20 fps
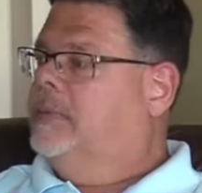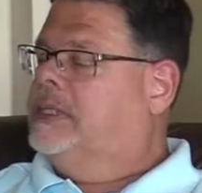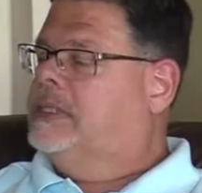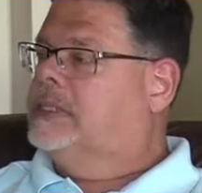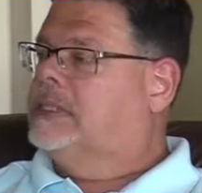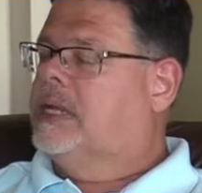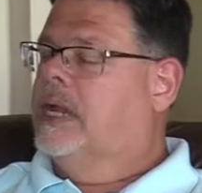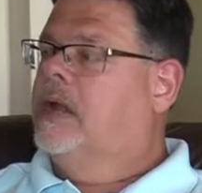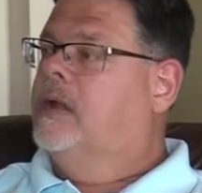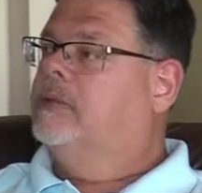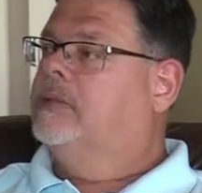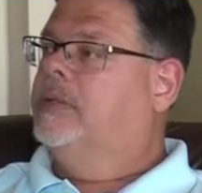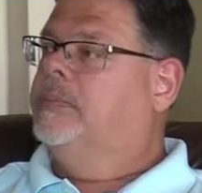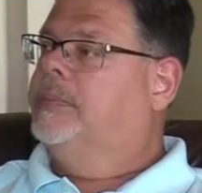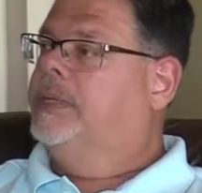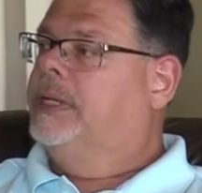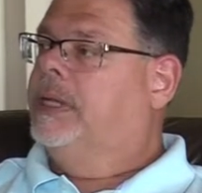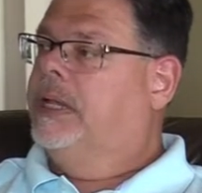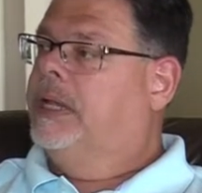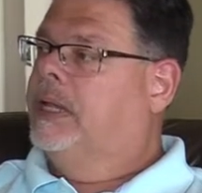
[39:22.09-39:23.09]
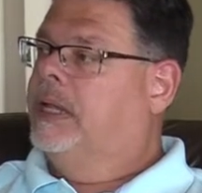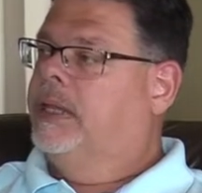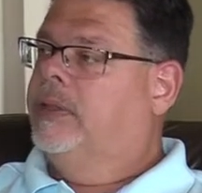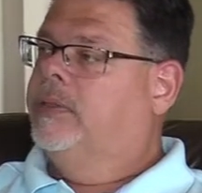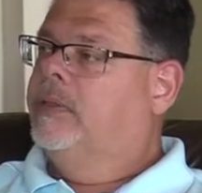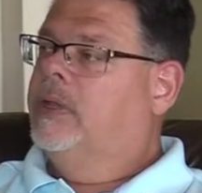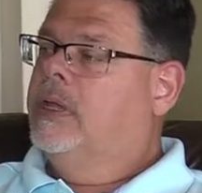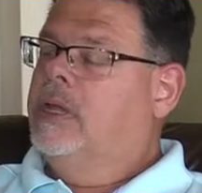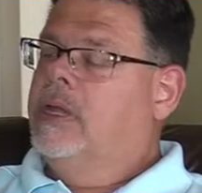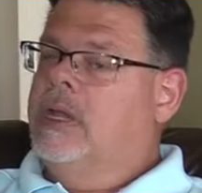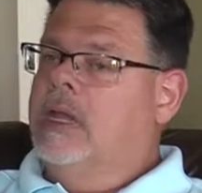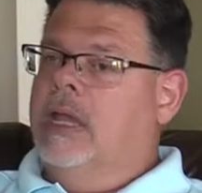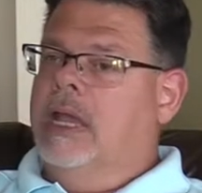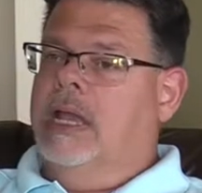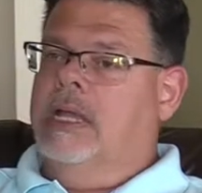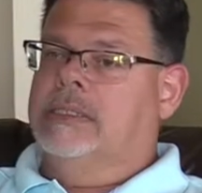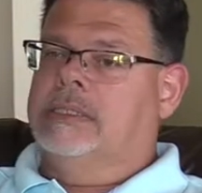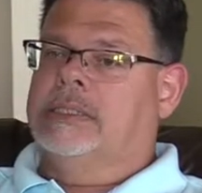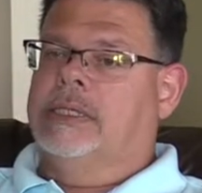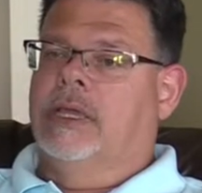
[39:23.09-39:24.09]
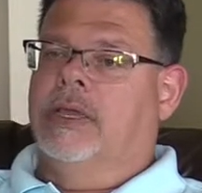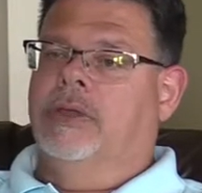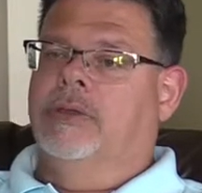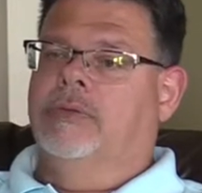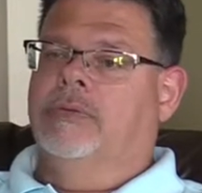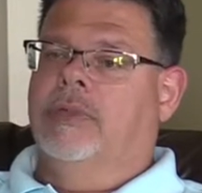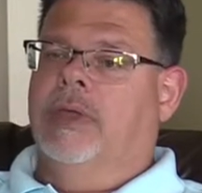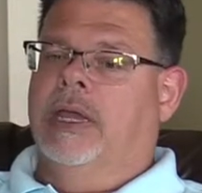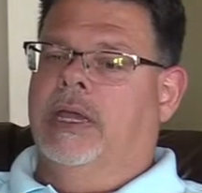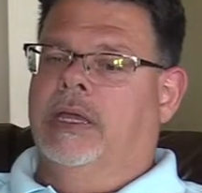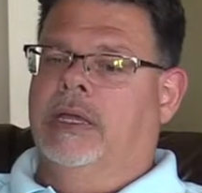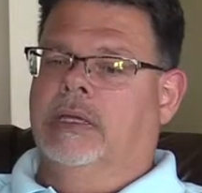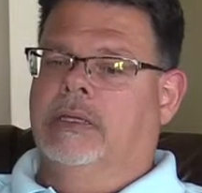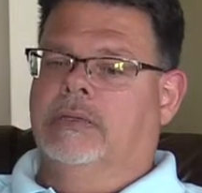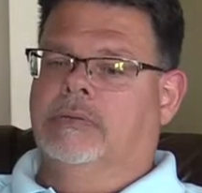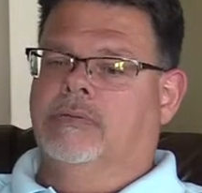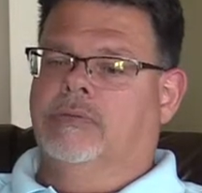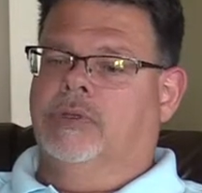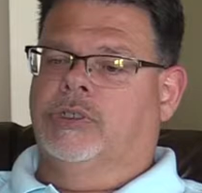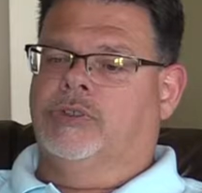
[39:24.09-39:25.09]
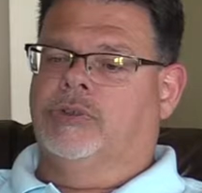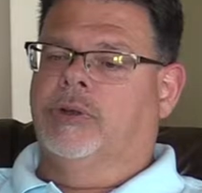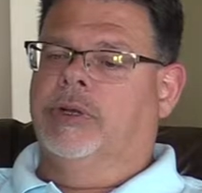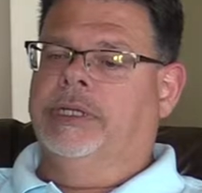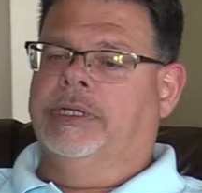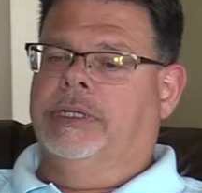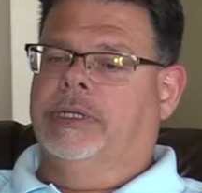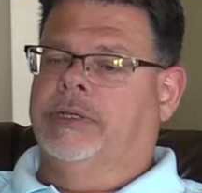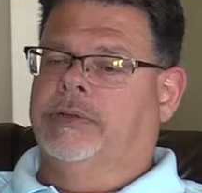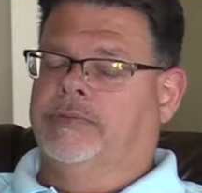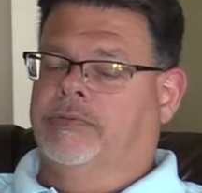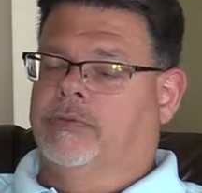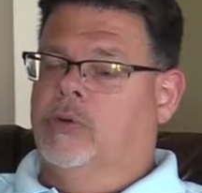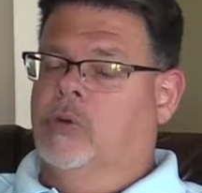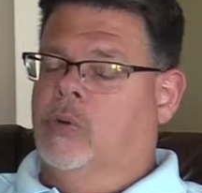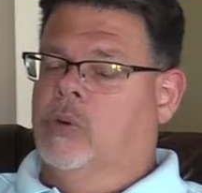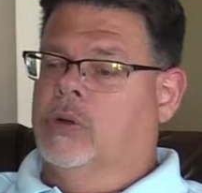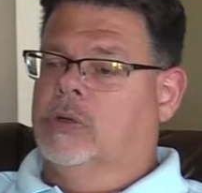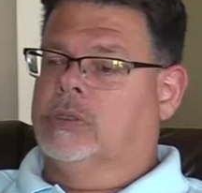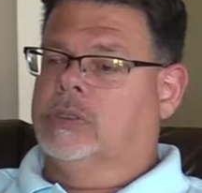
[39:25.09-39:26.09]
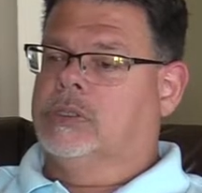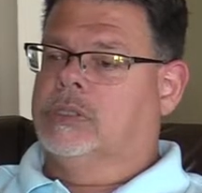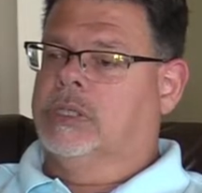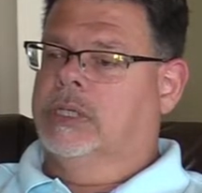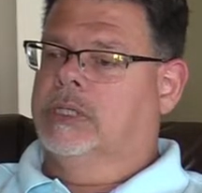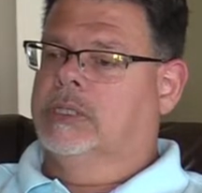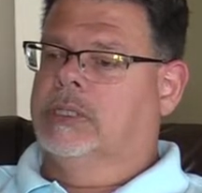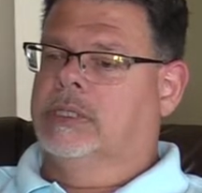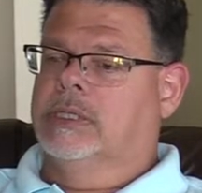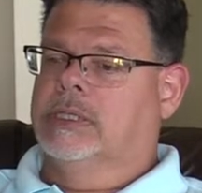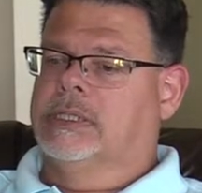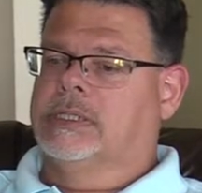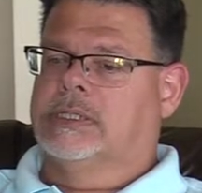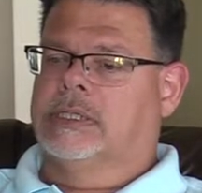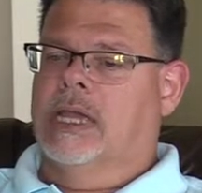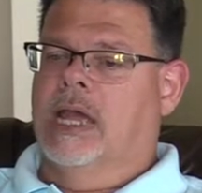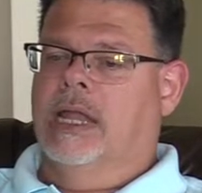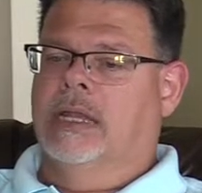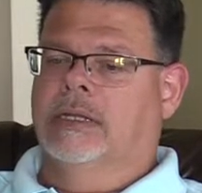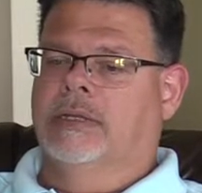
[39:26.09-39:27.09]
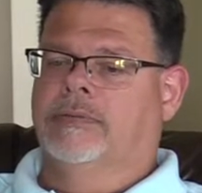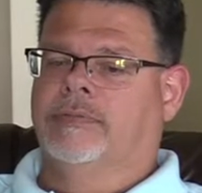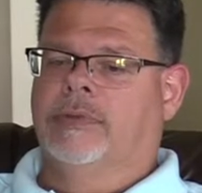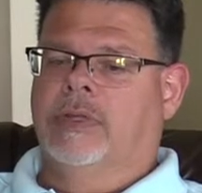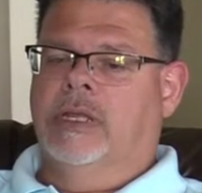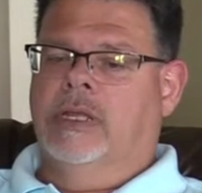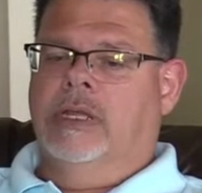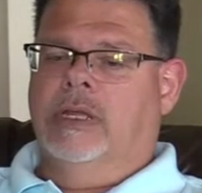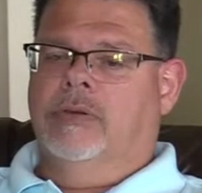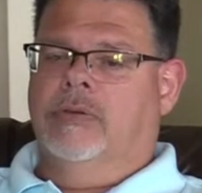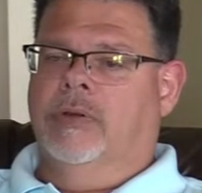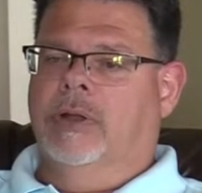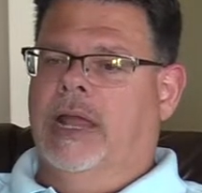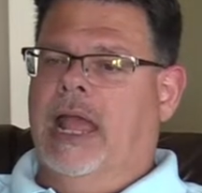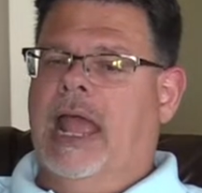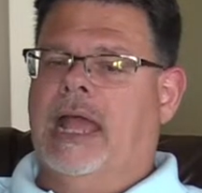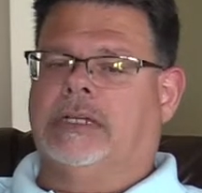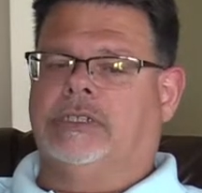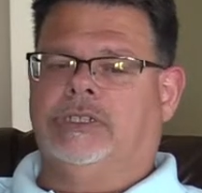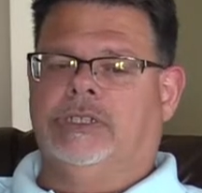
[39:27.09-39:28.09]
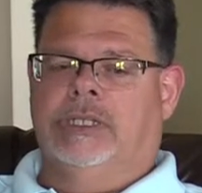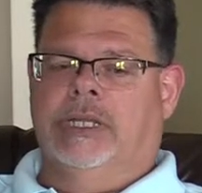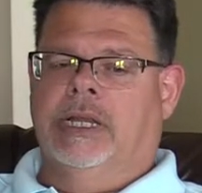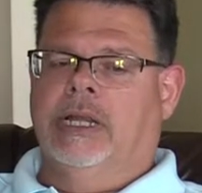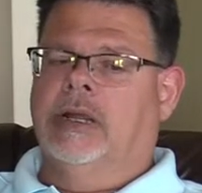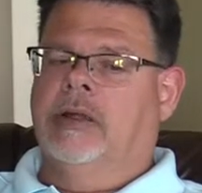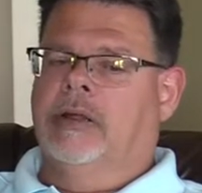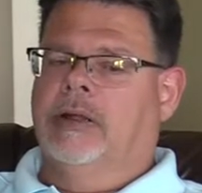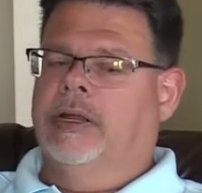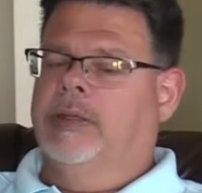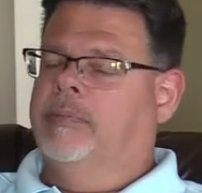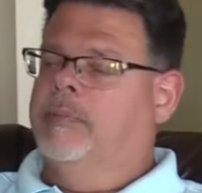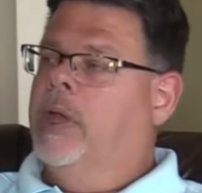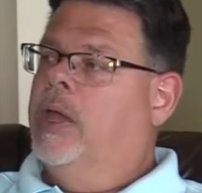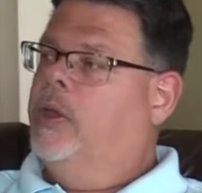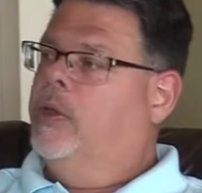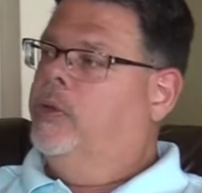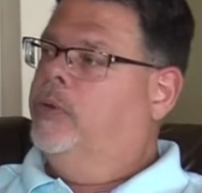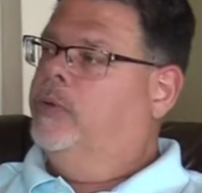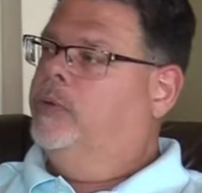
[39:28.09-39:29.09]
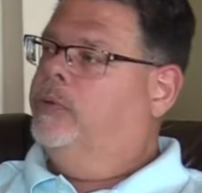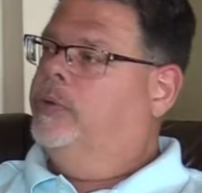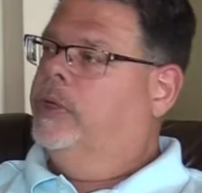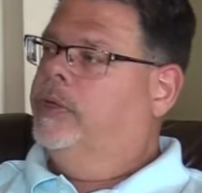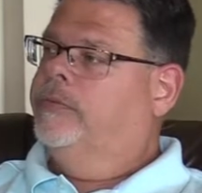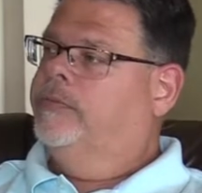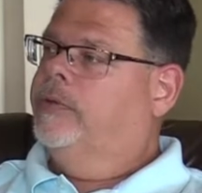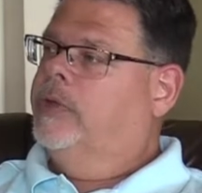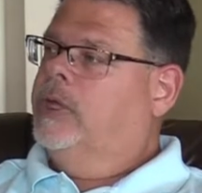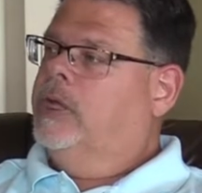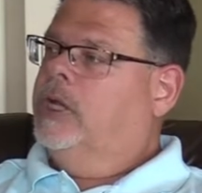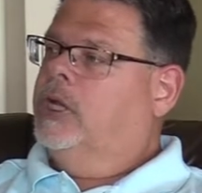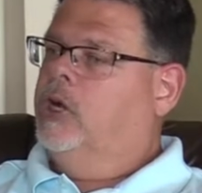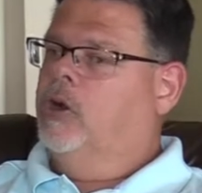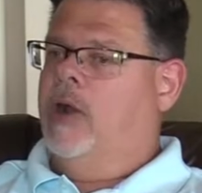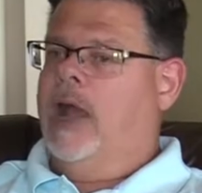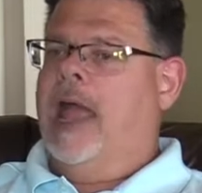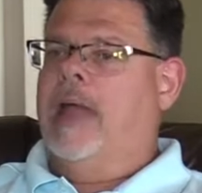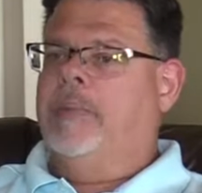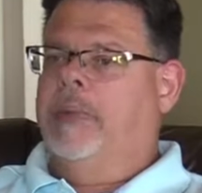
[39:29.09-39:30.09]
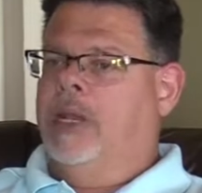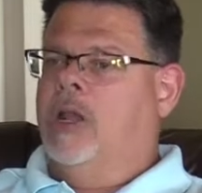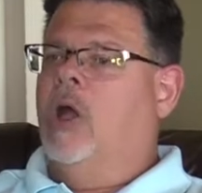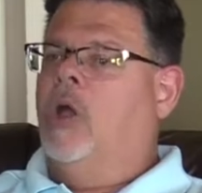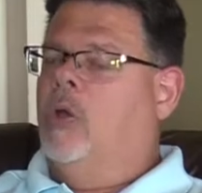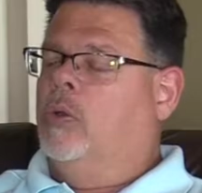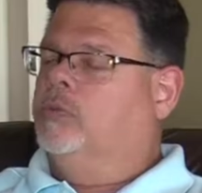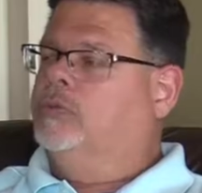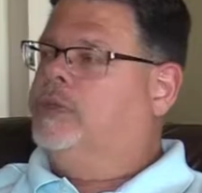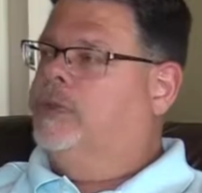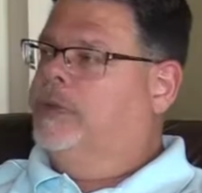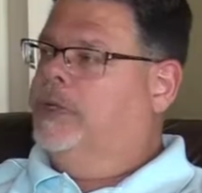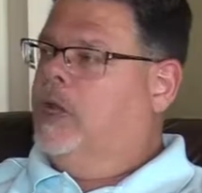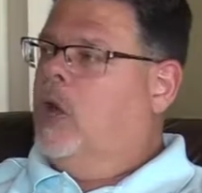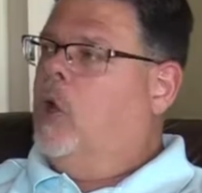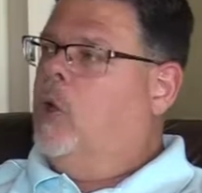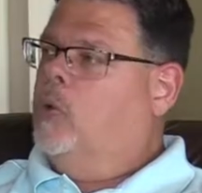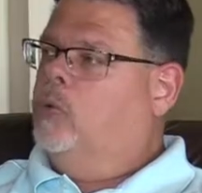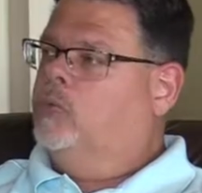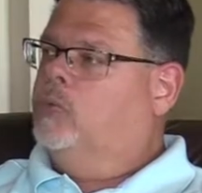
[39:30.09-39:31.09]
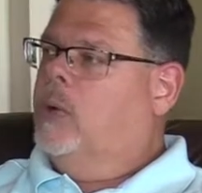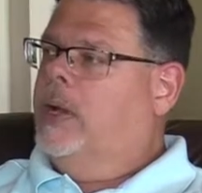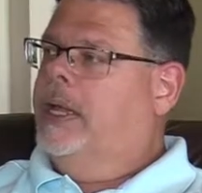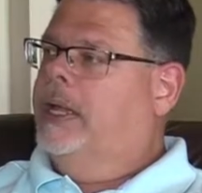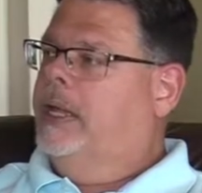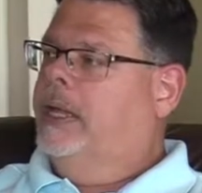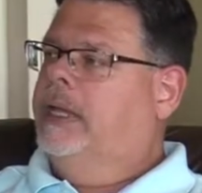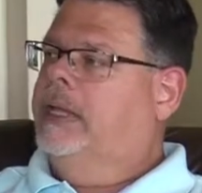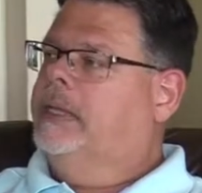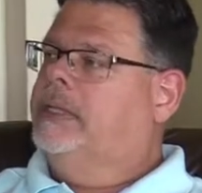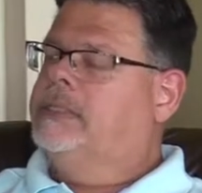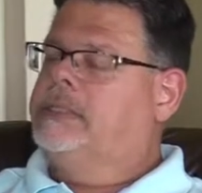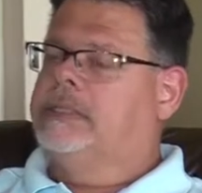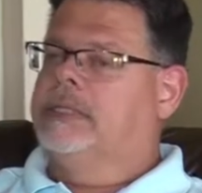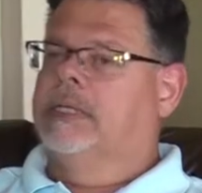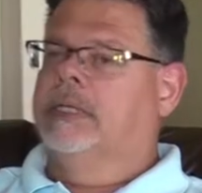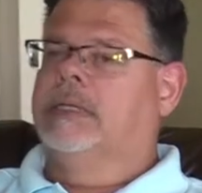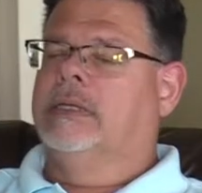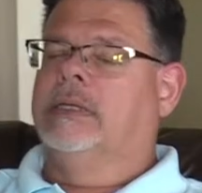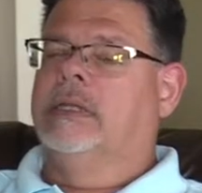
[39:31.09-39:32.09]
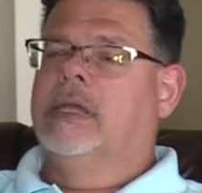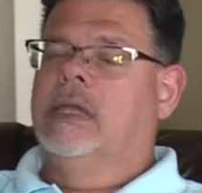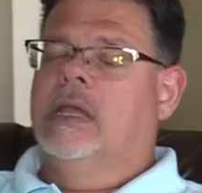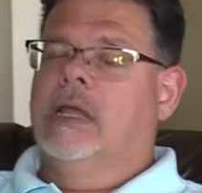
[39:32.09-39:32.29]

It scared them to death, and so they retreated, of course, into this kind of reactionary mode of grabbing on to the old ways, and